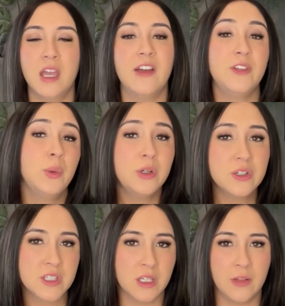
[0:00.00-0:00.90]
Have you and
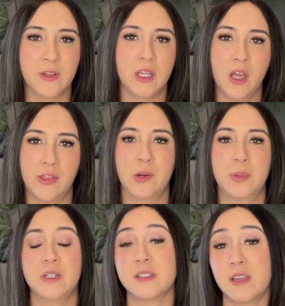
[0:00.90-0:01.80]
your significant other
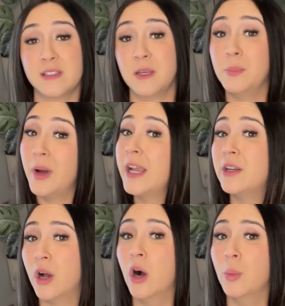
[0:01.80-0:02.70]
been discussing
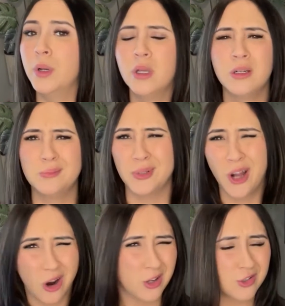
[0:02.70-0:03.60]
buying a home
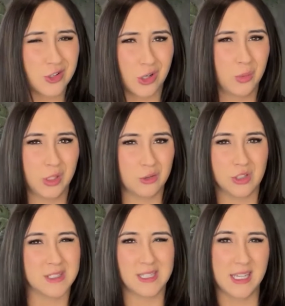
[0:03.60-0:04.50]
but aren't sure when you
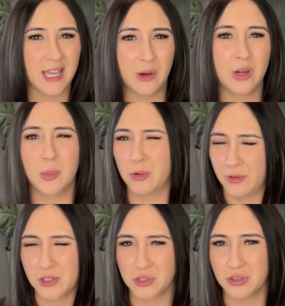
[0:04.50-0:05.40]
should seek out a
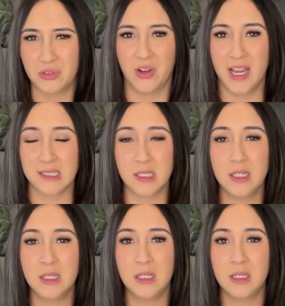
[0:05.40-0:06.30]
professional
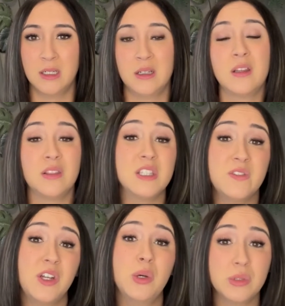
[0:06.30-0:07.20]
advisor? This
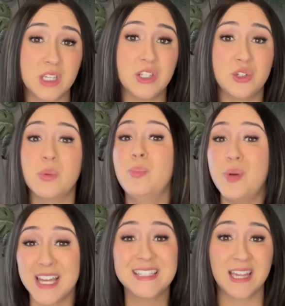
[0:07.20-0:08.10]
video will teach you the
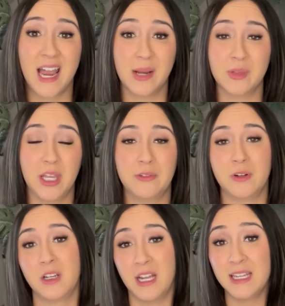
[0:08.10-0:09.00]
best timeline
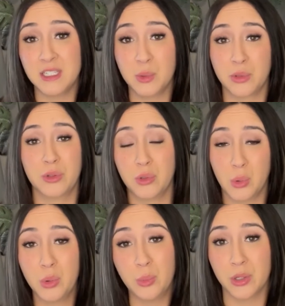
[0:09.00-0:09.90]
for connecting with a
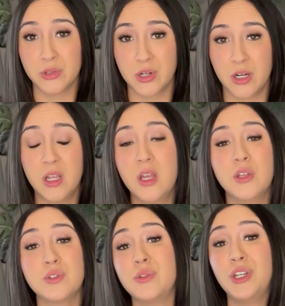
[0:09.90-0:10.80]
local realtor
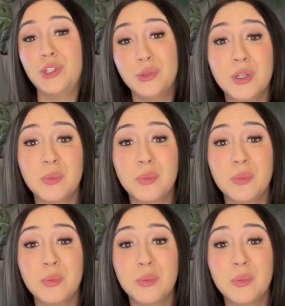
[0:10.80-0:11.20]
so that you